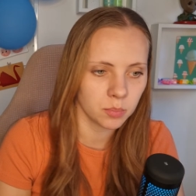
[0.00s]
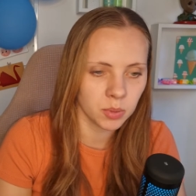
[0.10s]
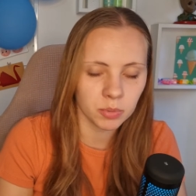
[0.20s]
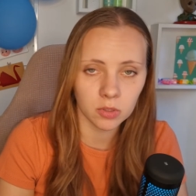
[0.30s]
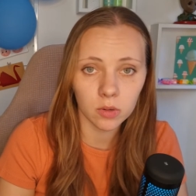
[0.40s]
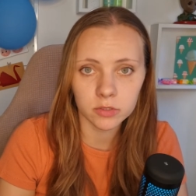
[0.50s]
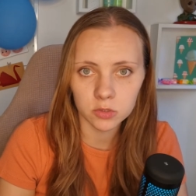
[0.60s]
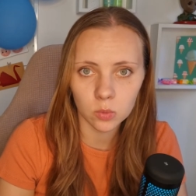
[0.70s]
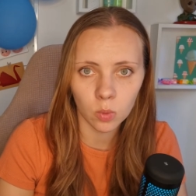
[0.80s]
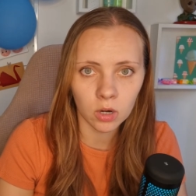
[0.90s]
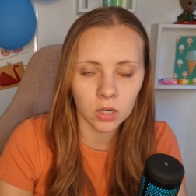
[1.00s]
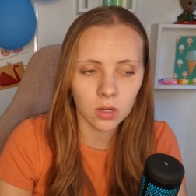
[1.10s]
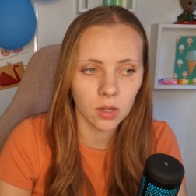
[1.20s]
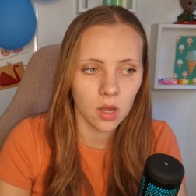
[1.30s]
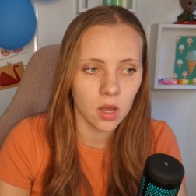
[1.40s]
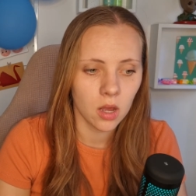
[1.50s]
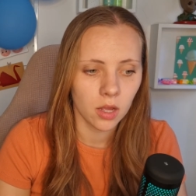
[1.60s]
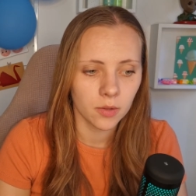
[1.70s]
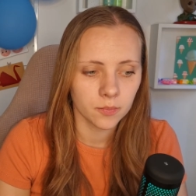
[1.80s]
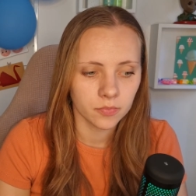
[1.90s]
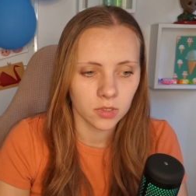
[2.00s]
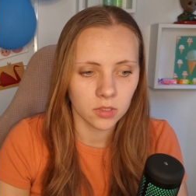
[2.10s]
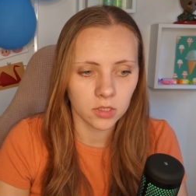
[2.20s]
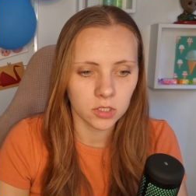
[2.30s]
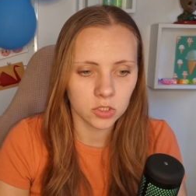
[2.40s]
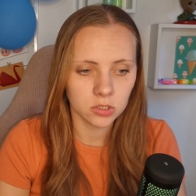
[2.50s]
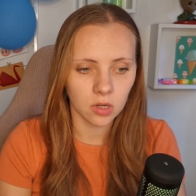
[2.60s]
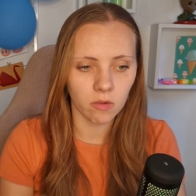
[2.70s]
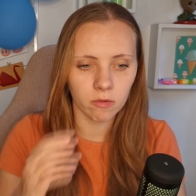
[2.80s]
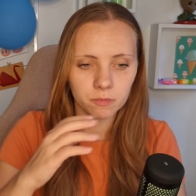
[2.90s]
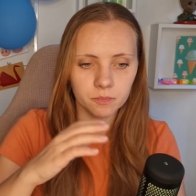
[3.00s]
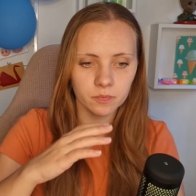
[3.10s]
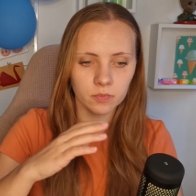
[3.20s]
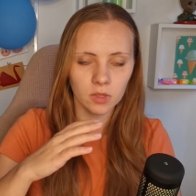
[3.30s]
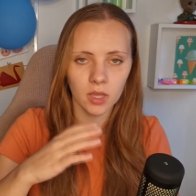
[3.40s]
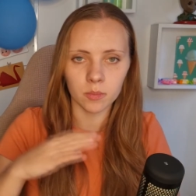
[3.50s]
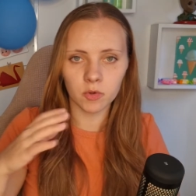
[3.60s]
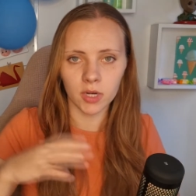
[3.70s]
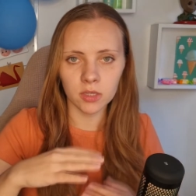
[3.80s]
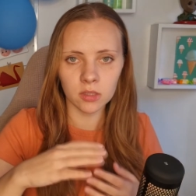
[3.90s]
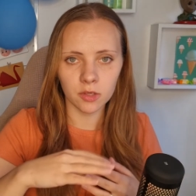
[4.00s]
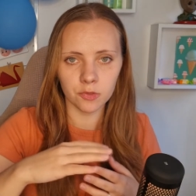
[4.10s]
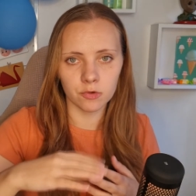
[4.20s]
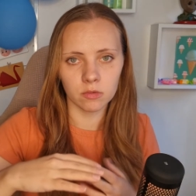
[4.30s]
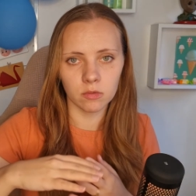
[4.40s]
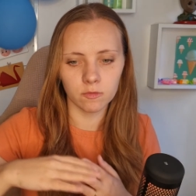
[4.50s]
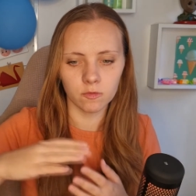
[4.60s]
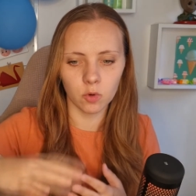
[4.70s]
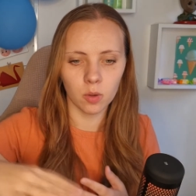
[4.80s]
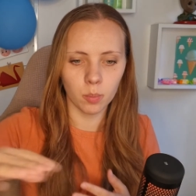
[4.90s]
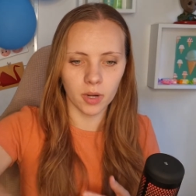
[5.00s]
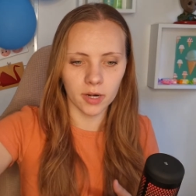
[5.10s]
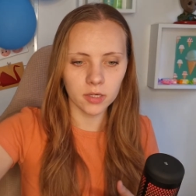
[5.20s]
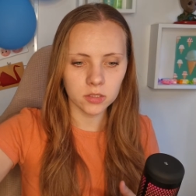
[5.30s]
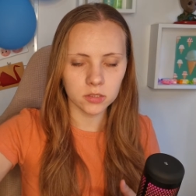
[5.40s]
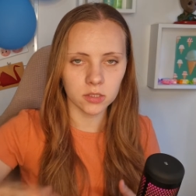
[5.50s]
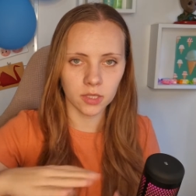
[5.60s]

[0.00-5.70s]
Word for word: the people going to work. Uh, so I'm running like through four parks.